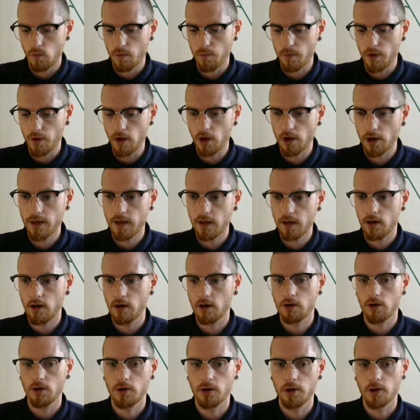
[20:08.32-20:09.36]
when we're looking at
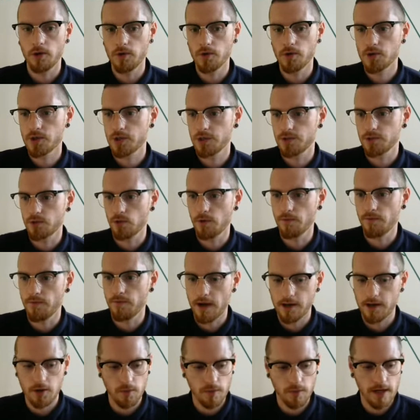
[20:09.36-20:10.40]
our conclusions or
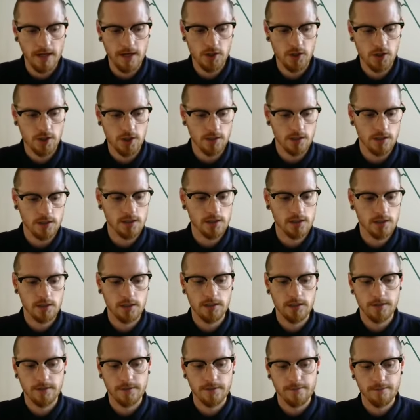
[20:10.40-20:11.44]
evaluations,
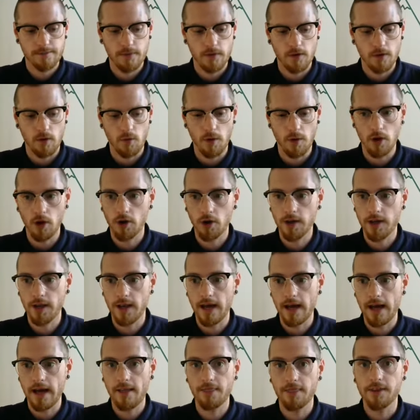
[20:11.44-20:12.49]
or we're
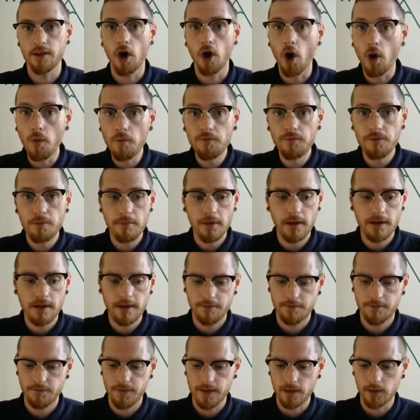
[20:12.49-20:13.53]
looking at the
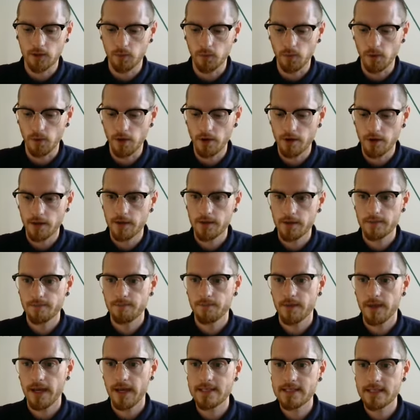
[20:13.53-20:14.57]
unfamiliar fieldwork,
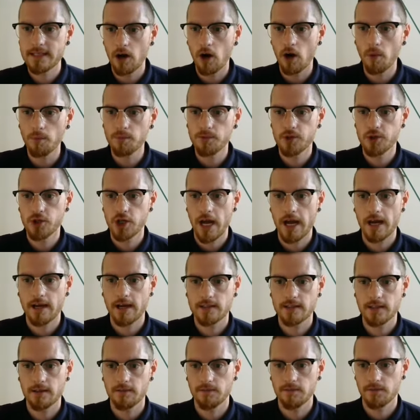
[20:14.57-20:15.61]
is it
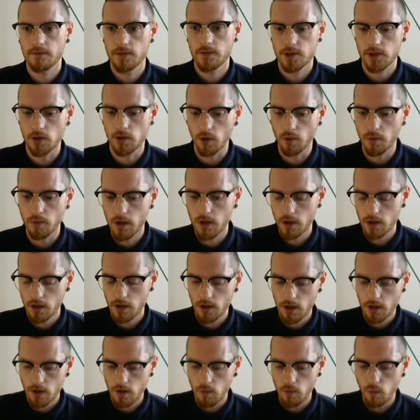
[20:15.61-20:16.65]
objective? So
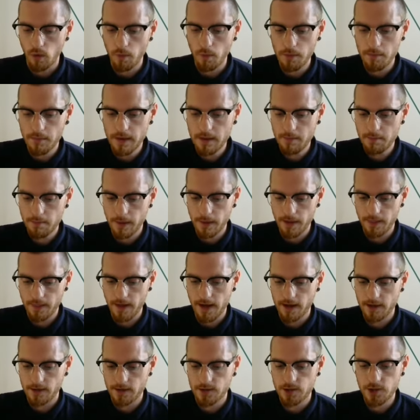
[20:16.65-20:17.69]
what we mean by
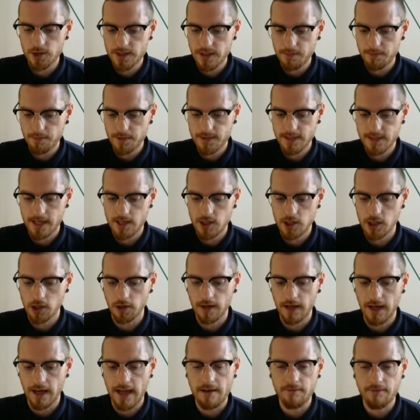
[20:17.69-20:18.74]
that, does it potentially
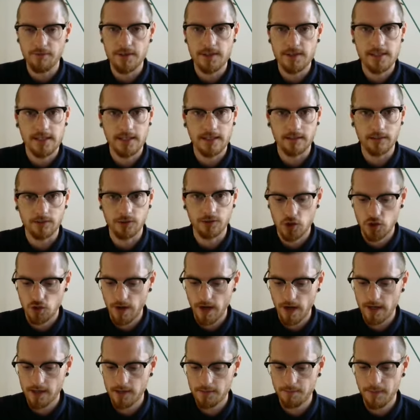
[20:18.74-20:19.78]
look at every single
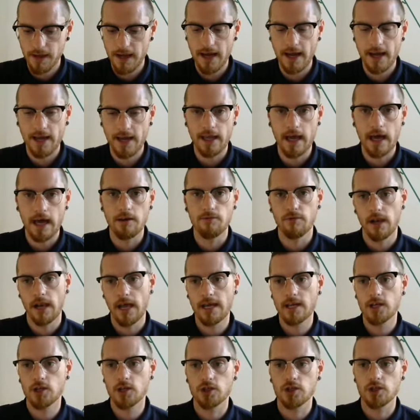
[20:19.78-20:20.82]
trend, pattern, and
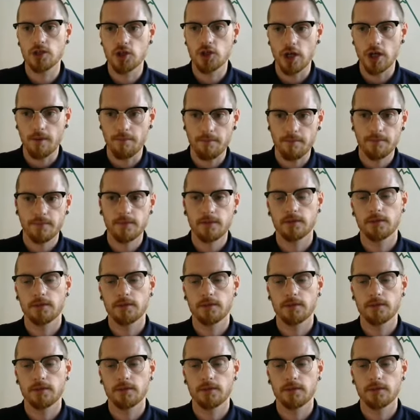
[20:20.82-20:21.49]
relationship?